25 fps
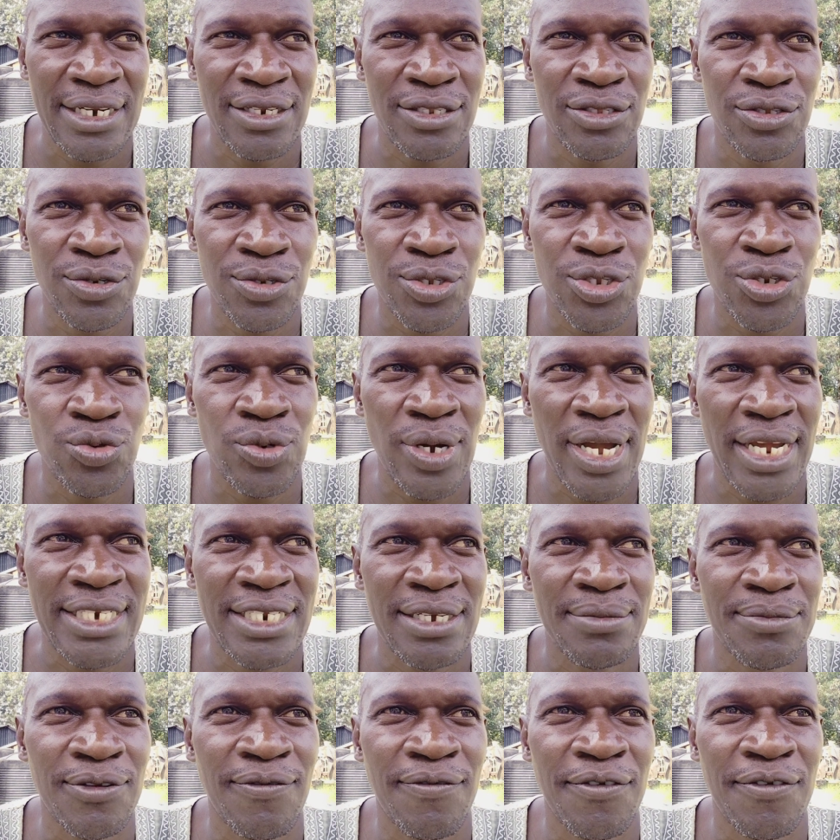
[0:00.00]
Those two
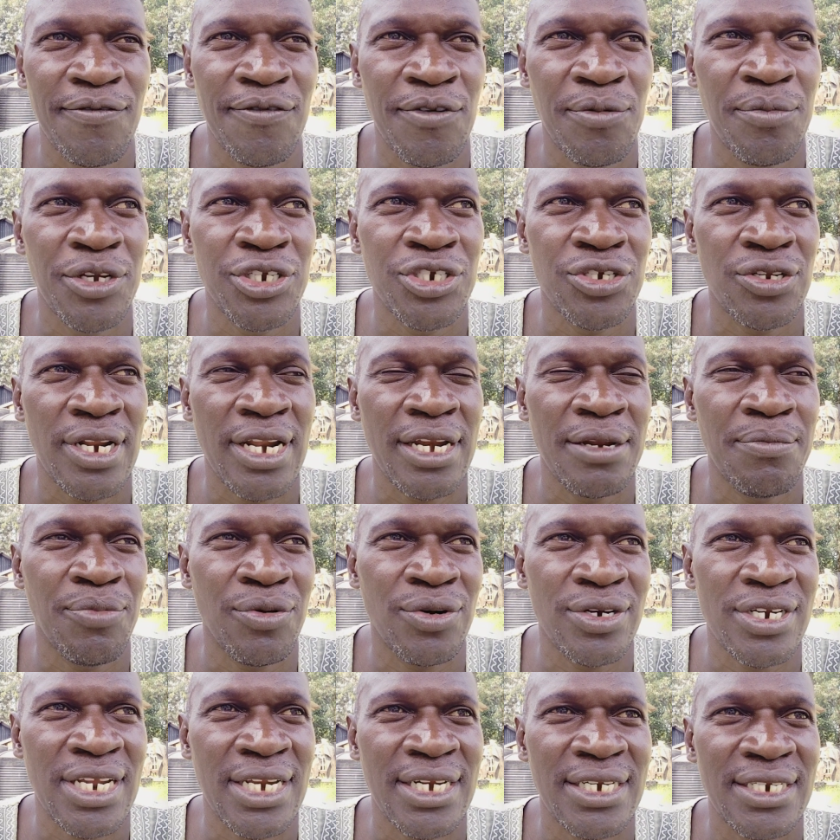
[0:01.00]
items of information are
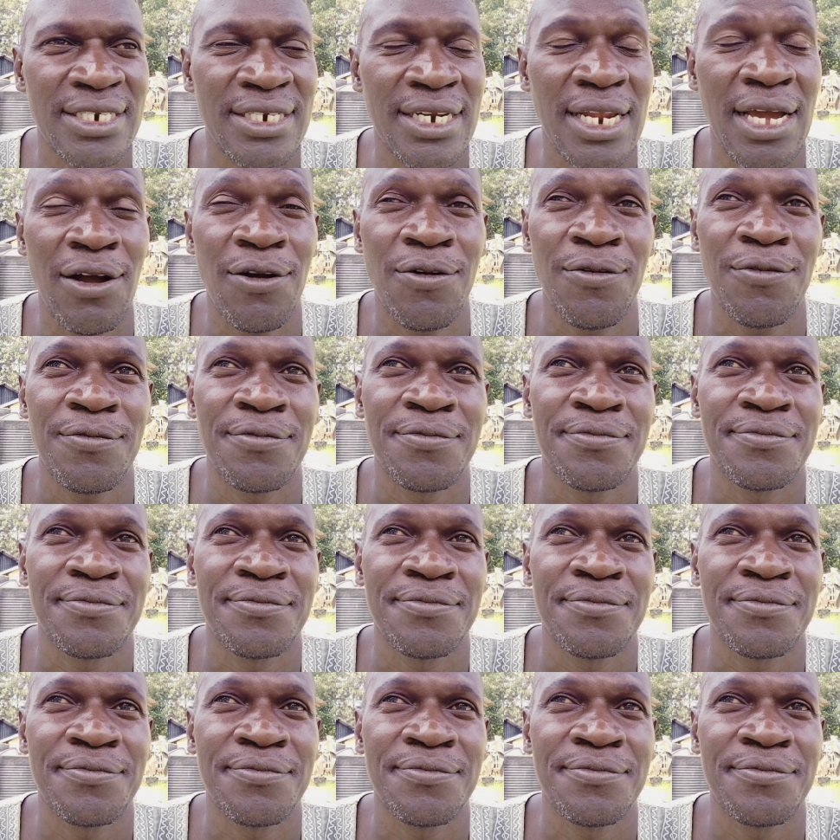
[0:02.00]
important. Now,